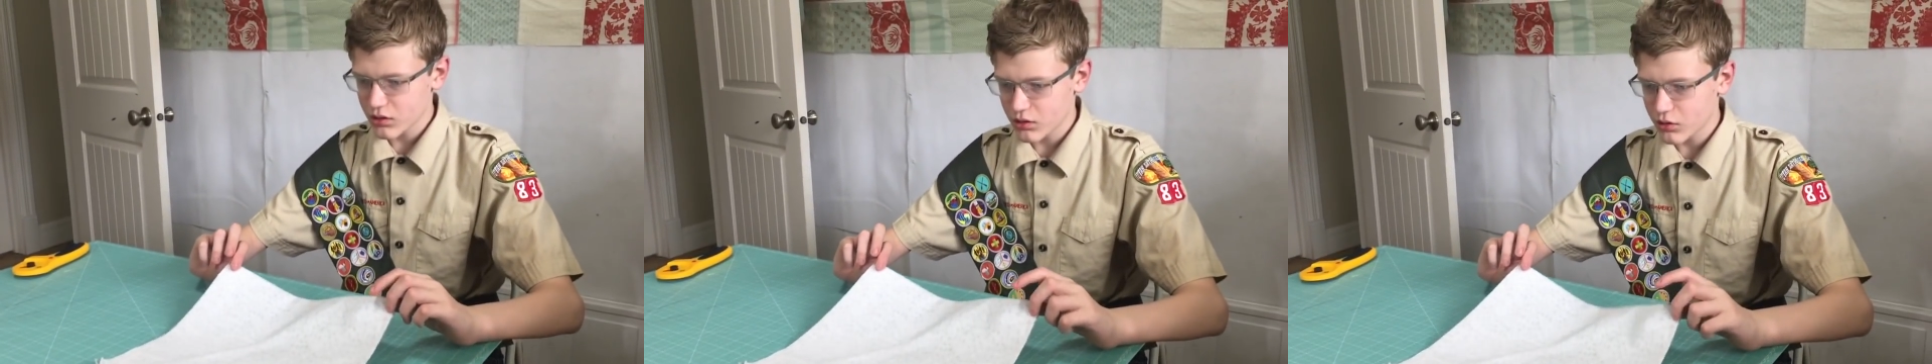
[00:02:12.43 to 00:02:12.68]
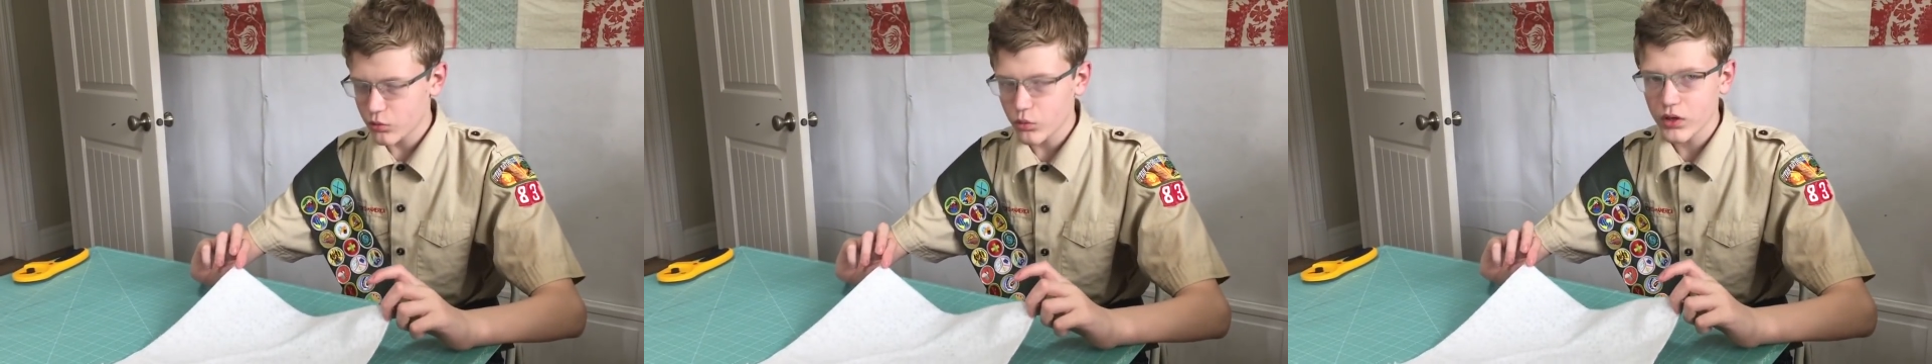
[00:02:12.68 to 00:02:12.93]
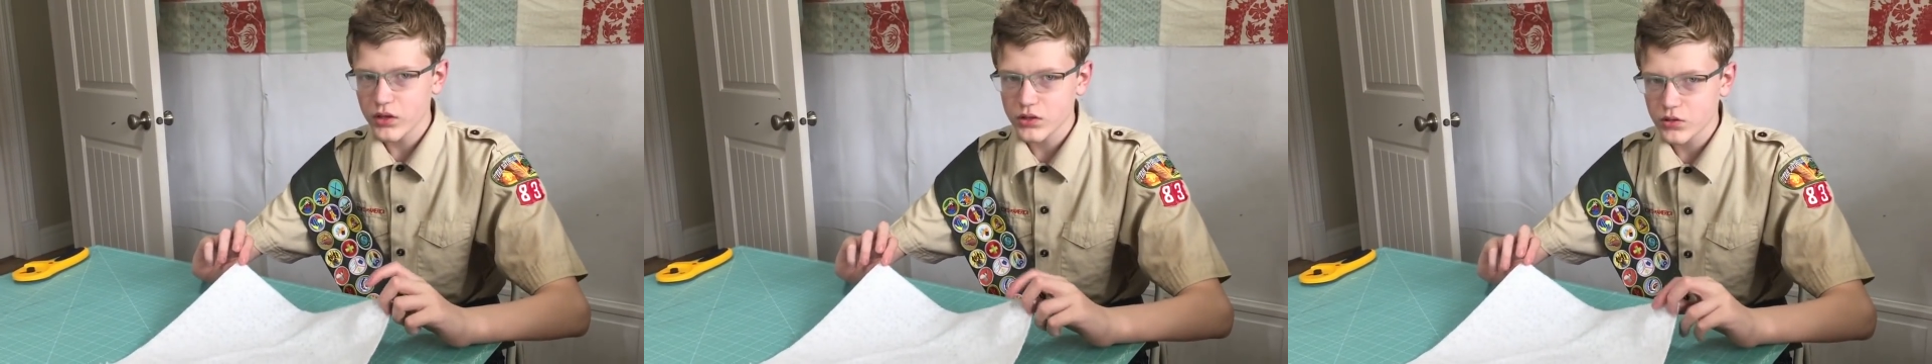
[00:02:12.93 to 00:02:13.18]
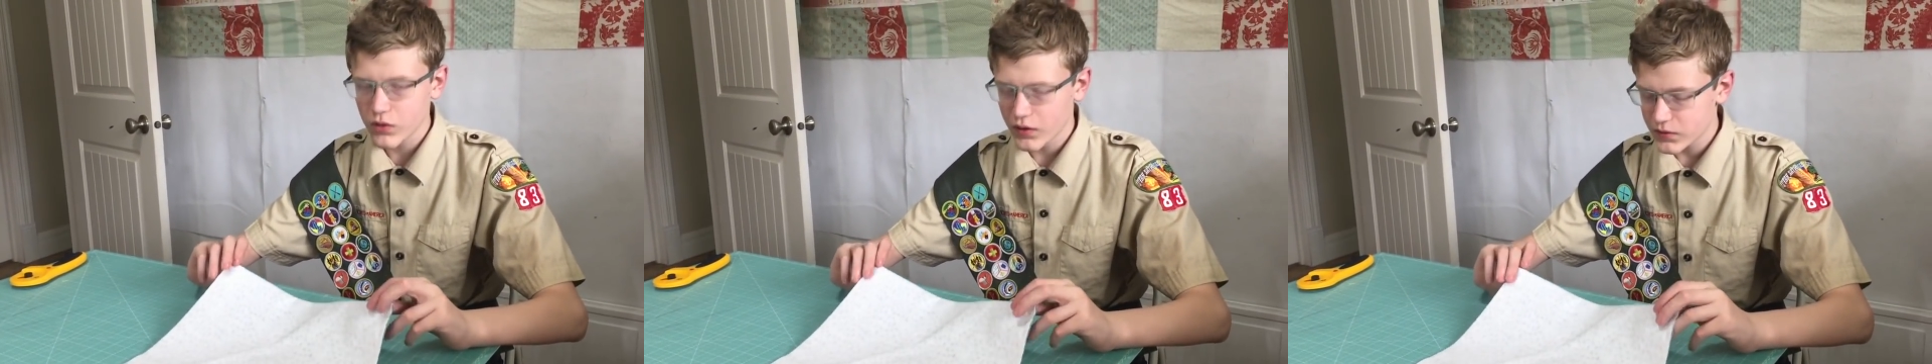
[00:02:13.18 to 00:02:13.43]
the 1
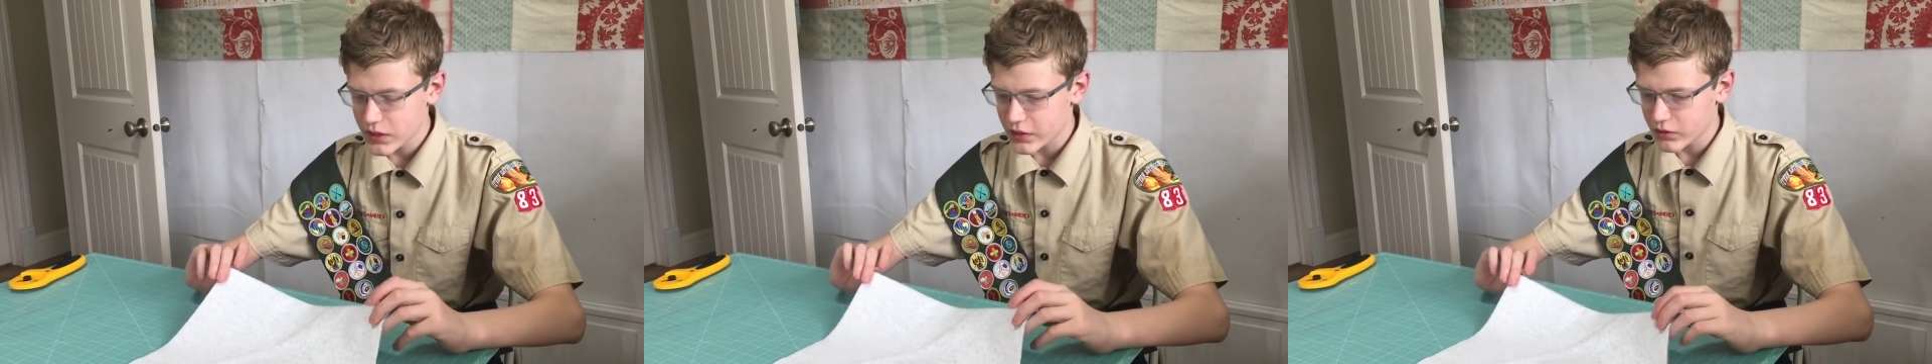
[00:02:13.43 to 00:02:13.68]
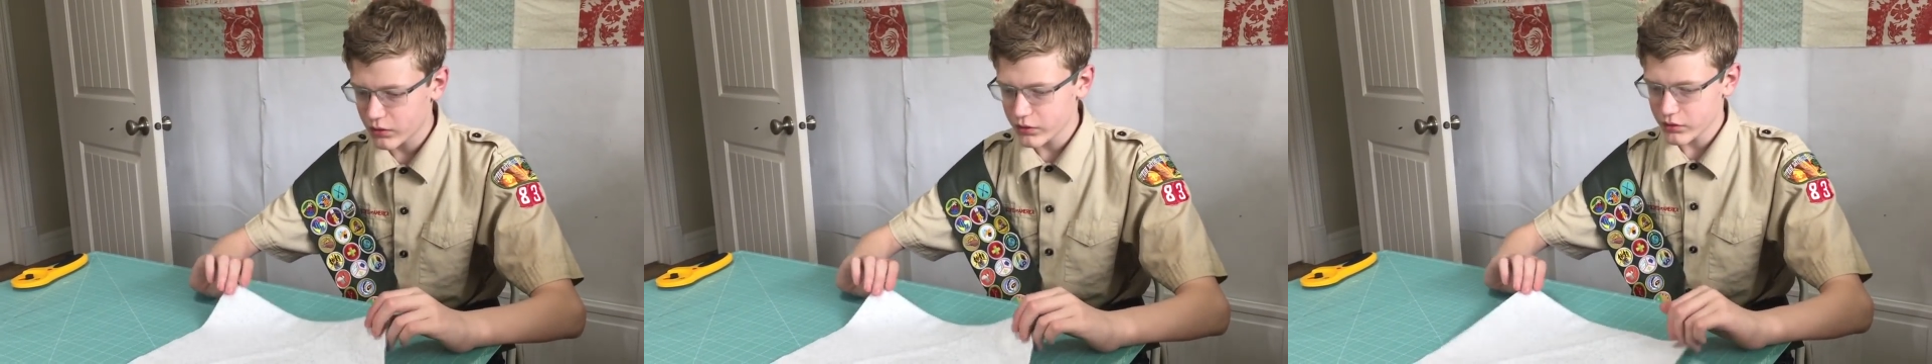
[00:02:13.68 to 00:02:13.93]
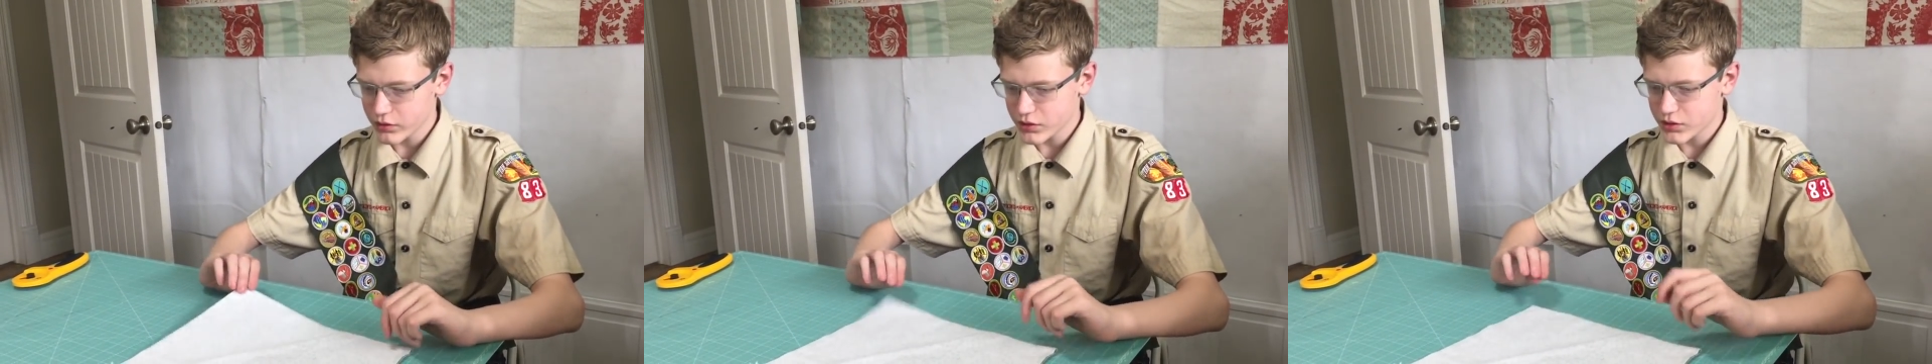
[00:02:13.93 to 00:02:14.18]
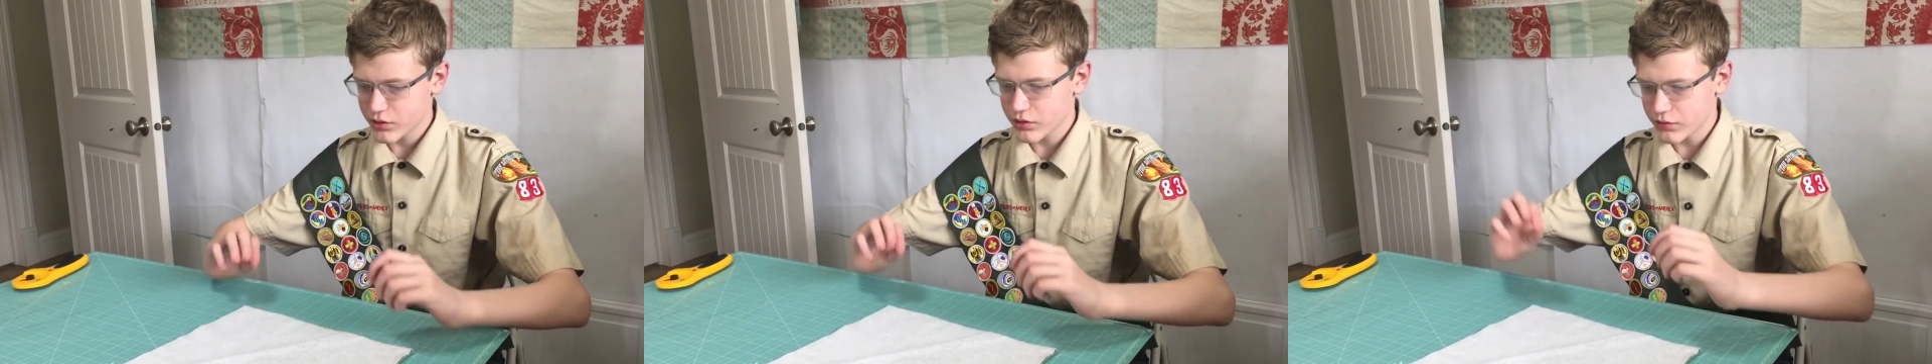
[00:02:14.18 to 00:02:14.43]
rectangle, you're
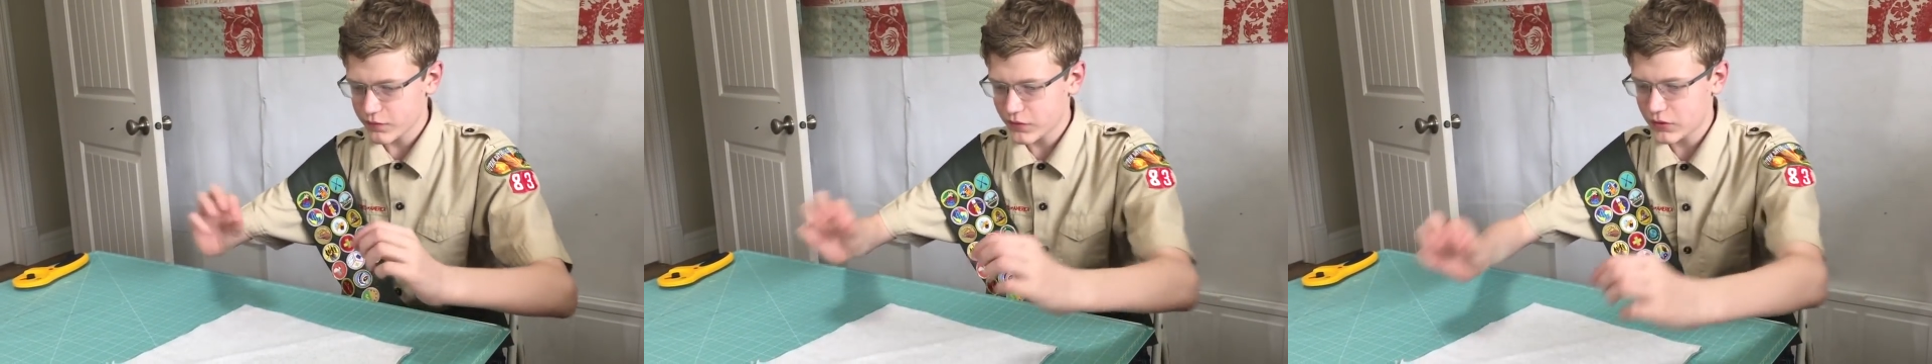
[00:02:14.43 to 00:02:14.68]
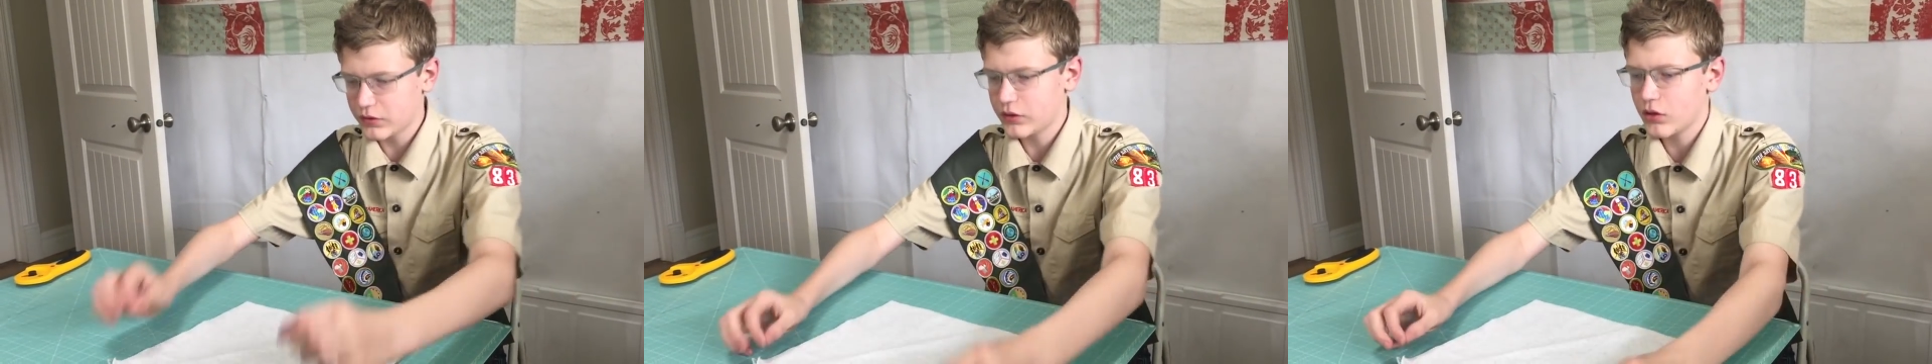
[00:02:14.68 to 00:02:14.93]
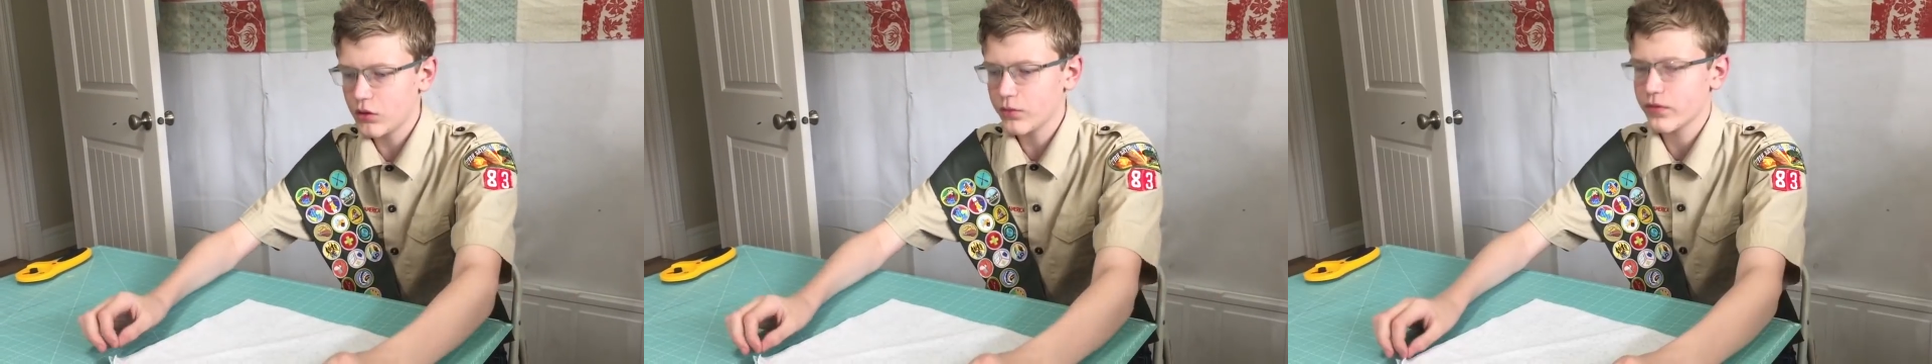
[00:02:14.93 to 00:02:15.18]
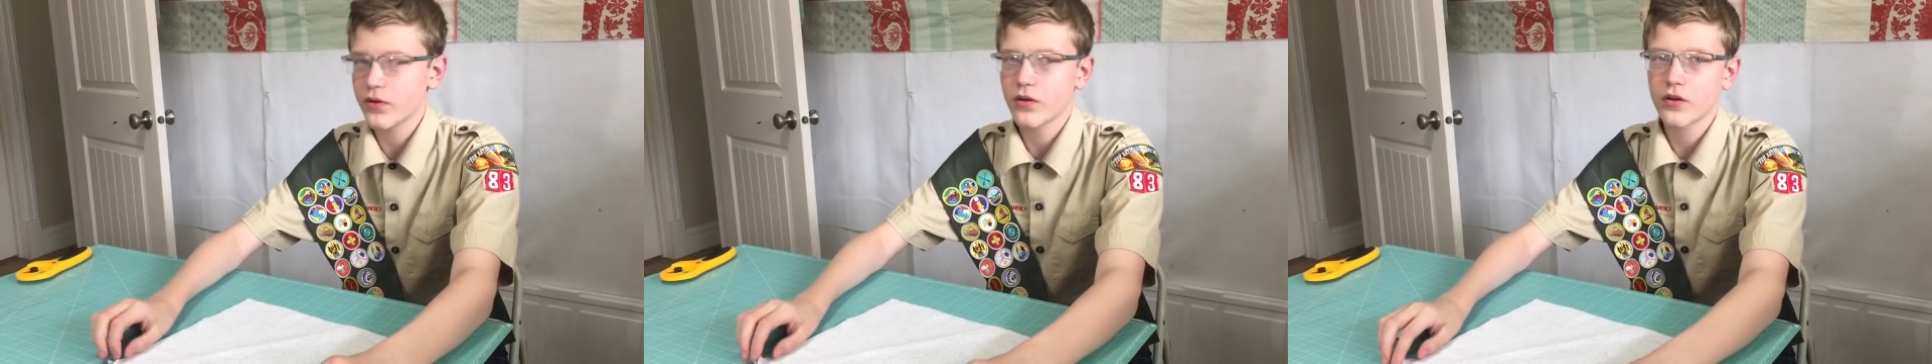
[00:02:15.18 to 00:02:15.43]
just going to fold it
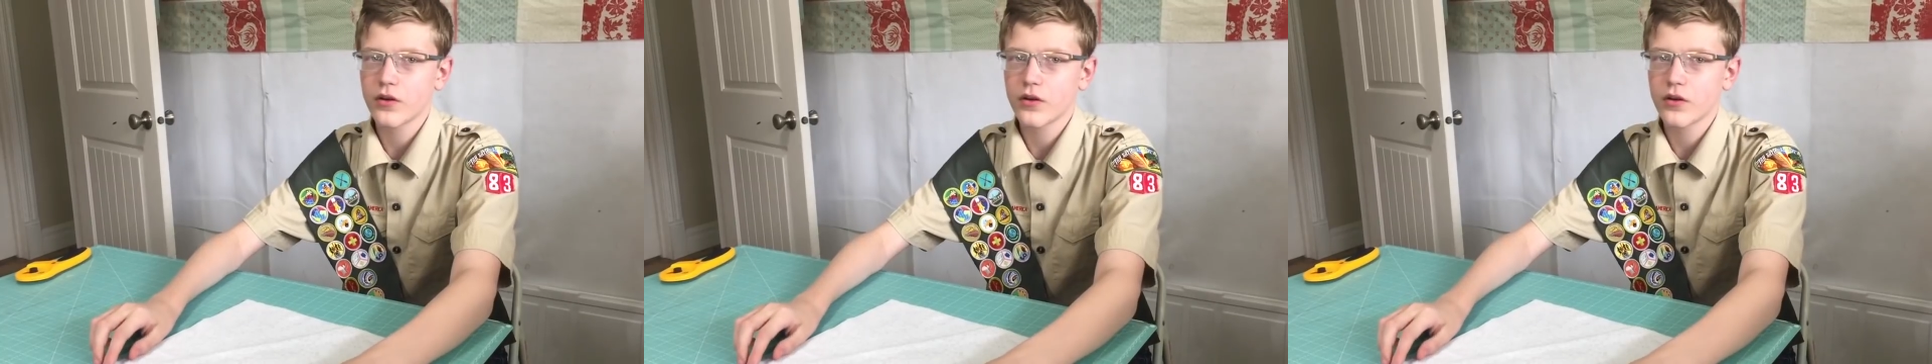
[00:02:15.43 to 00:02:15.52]
over.